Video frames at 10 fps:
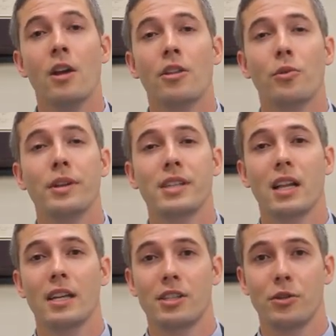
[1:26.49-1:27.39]
The reason I
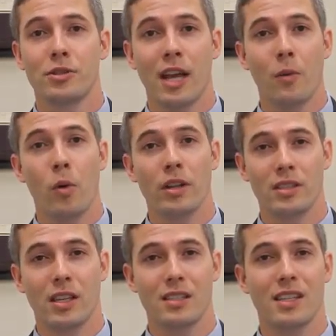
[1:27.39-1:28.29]
like to use that one is
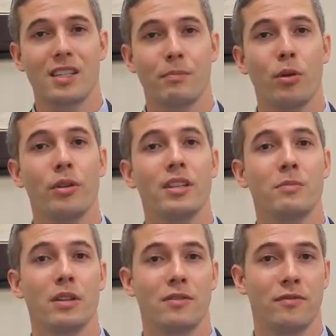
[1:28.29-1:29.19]
it doesn't tend to pull in as
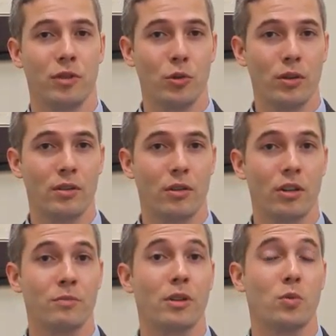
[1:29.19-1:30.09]
much fluid or
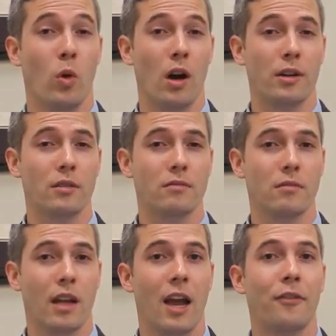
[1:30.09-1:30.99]
as much water
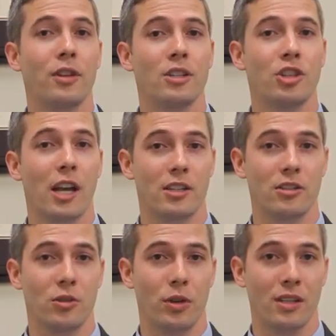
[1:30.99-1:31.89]
after the
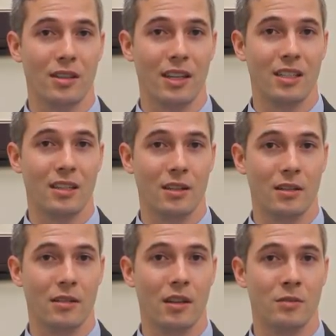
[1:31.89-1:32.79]
injection, so it doesn't lead
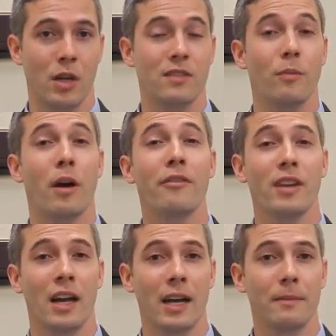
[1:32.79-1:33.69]
to as much of a
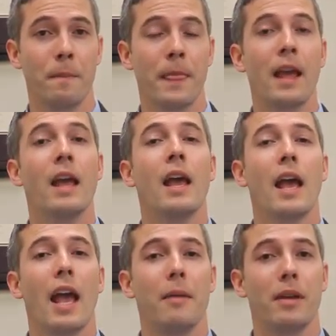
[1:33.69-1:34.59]
puffy eye.
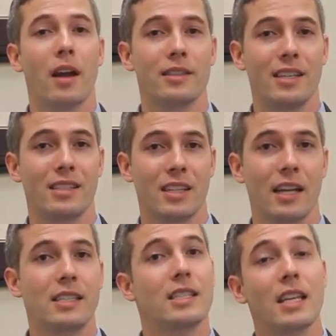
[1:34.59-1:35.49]
And because it is a
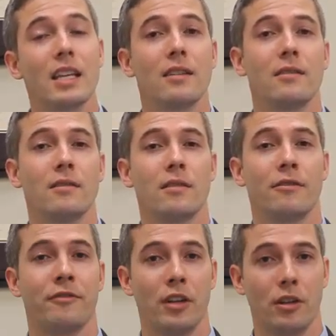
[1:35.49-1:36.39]
nice thin
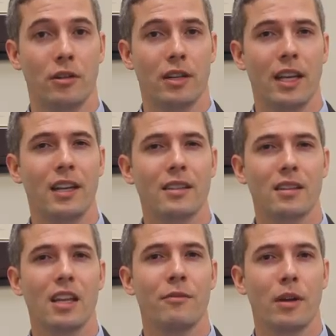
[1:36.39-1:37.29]
filler, it
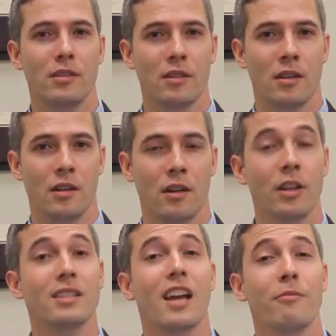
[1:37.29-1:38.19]
doesn't leave much, or
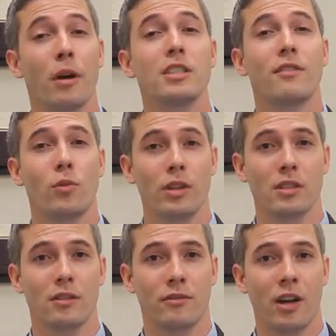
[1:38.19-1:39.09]
doesn't have much of a
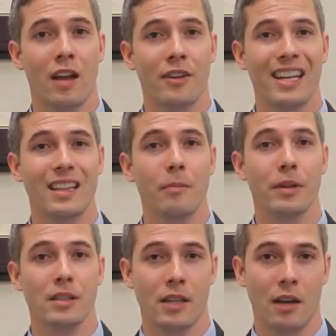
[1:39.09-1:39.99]
risk for having any
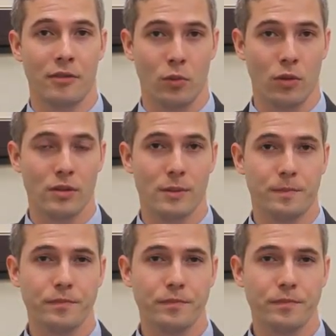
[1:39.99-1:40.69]
lumpiness afterwards.